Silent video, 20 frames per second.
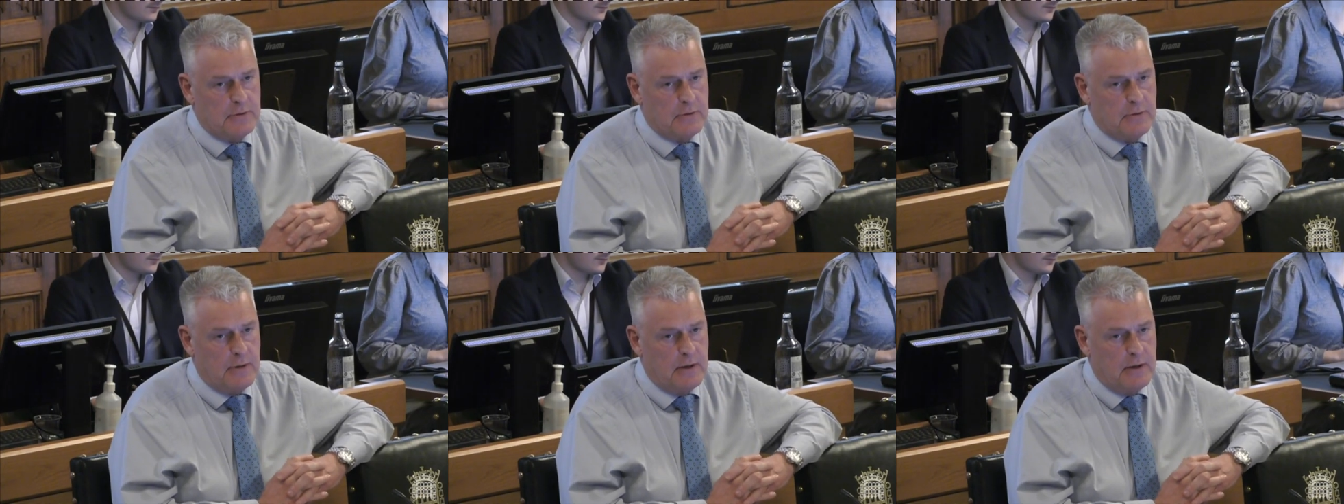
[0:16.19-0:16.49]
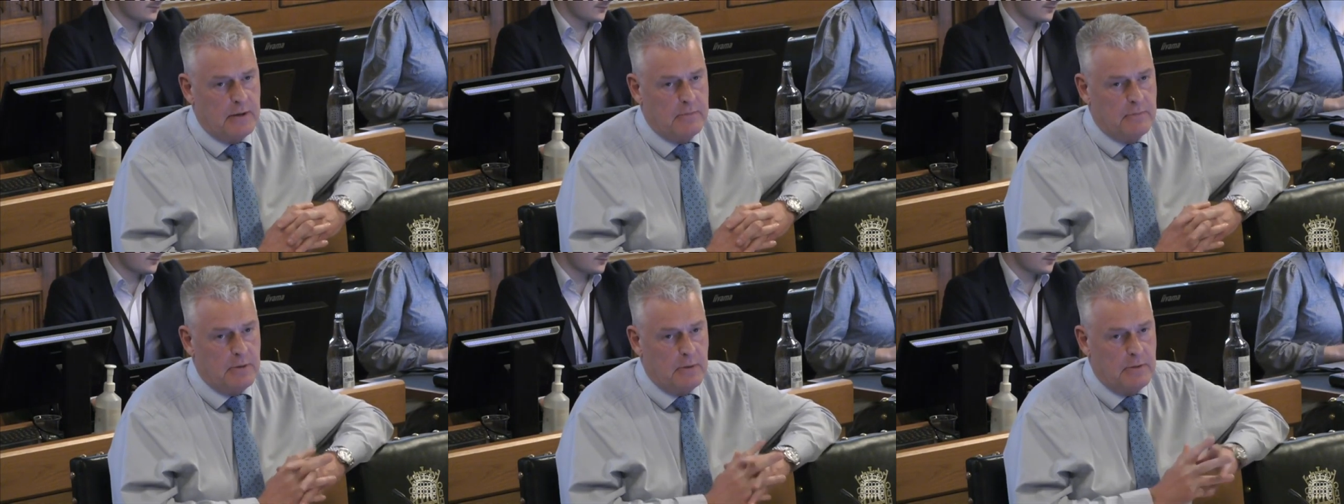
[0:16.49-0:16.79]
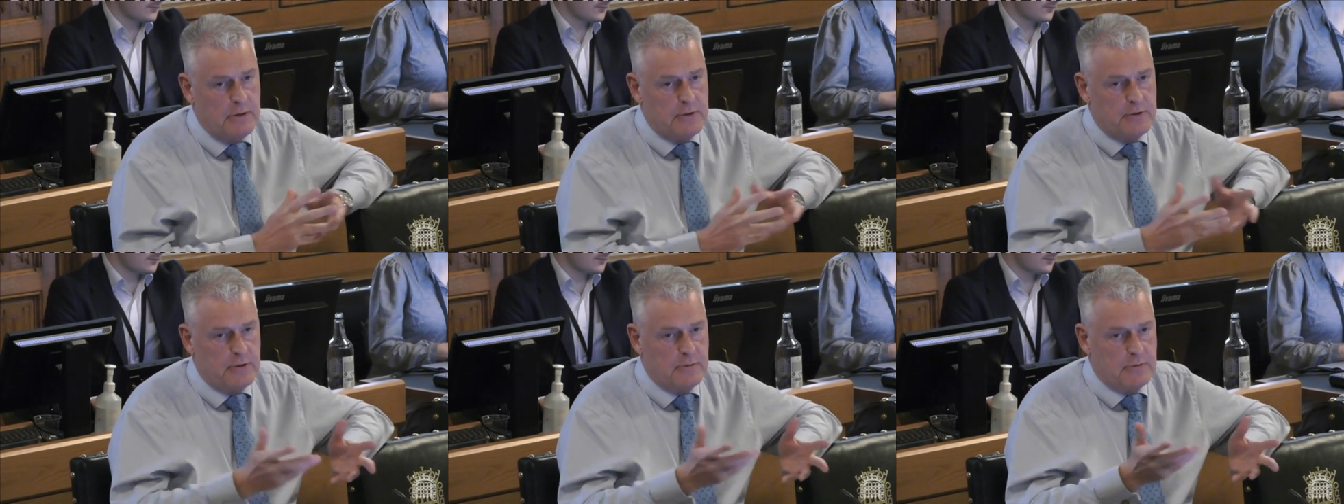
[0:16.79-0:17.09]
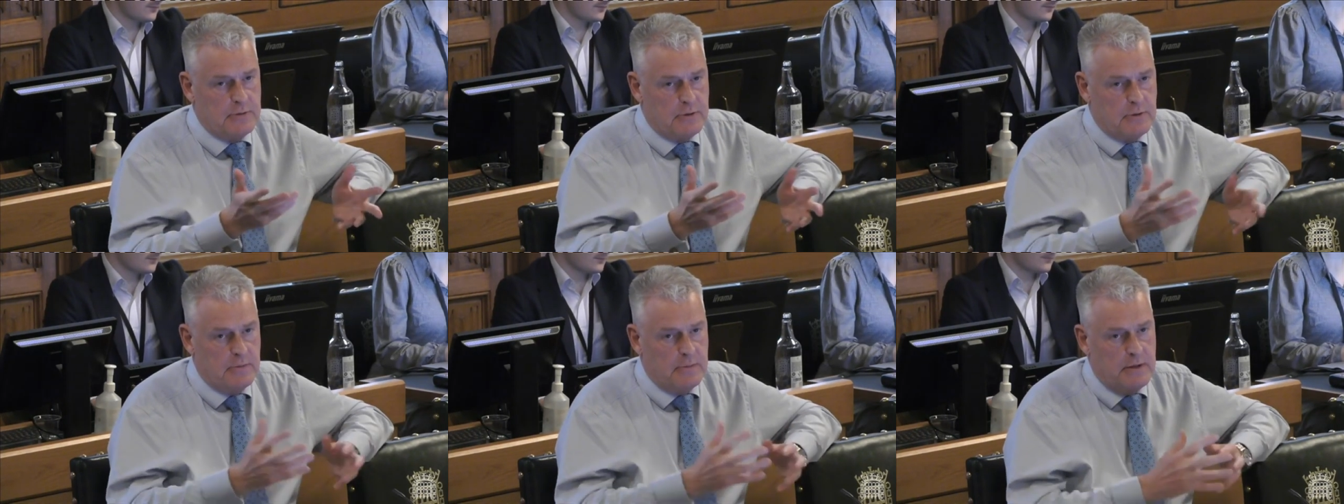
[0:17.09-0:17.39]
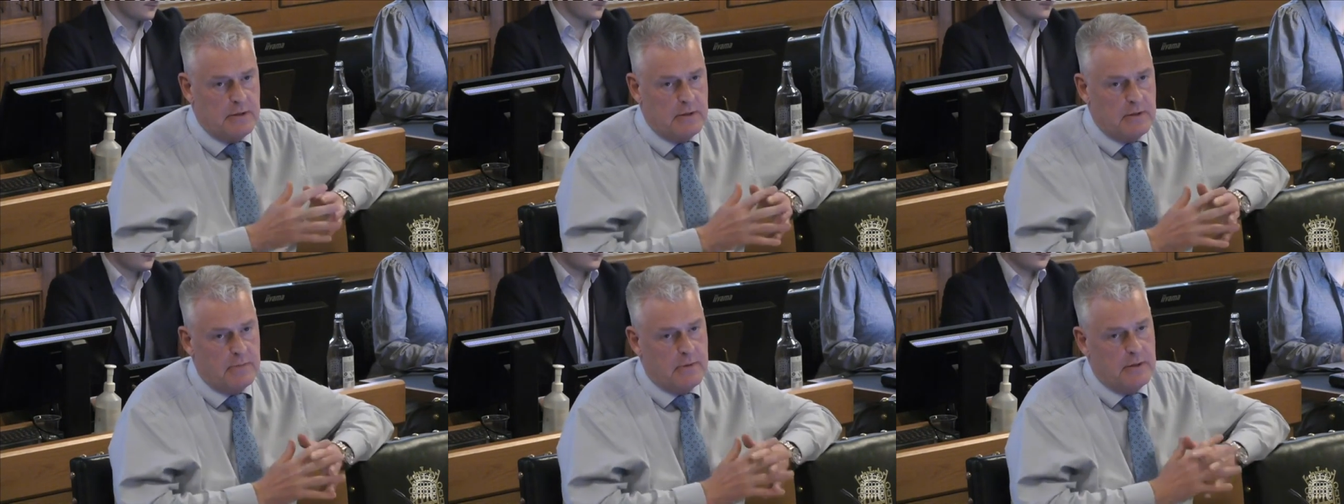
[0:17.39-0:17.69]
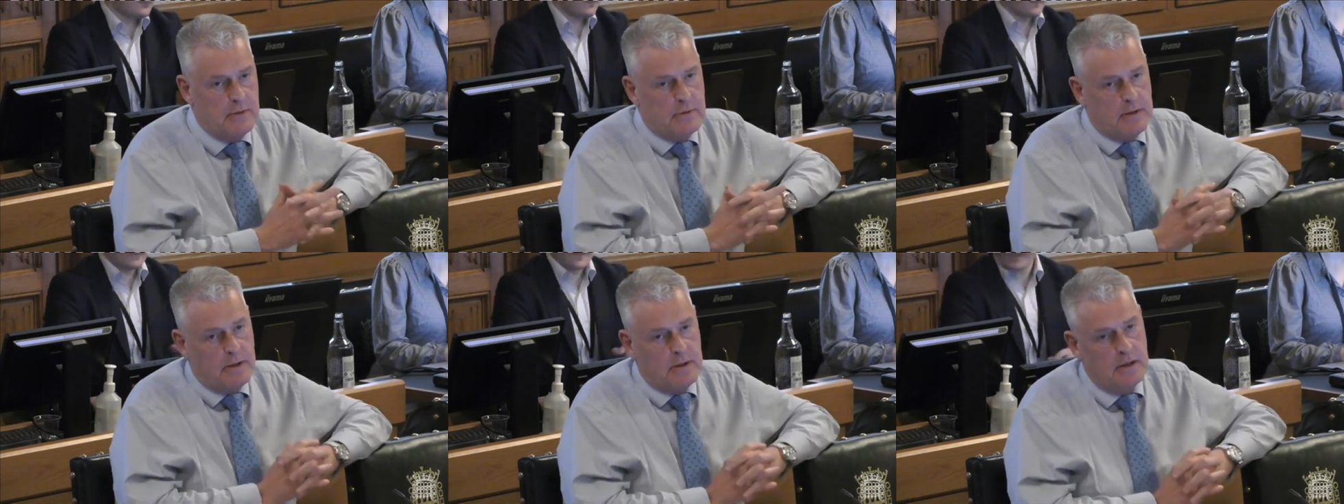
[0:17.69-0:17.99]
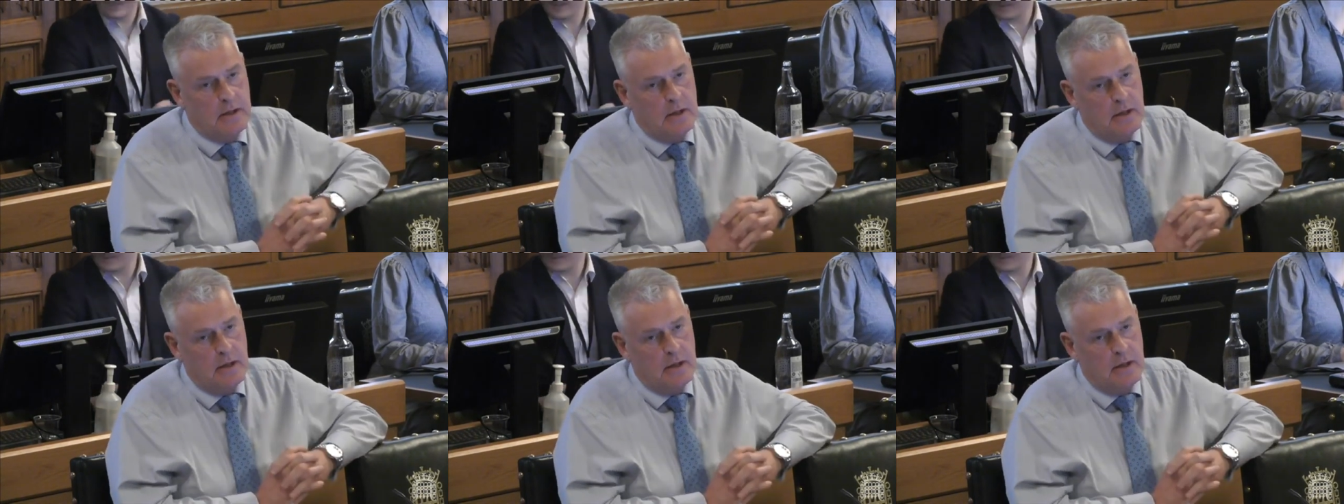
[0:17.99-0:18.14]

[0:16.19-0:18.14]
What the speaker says: Square, probably as you was coming into the building.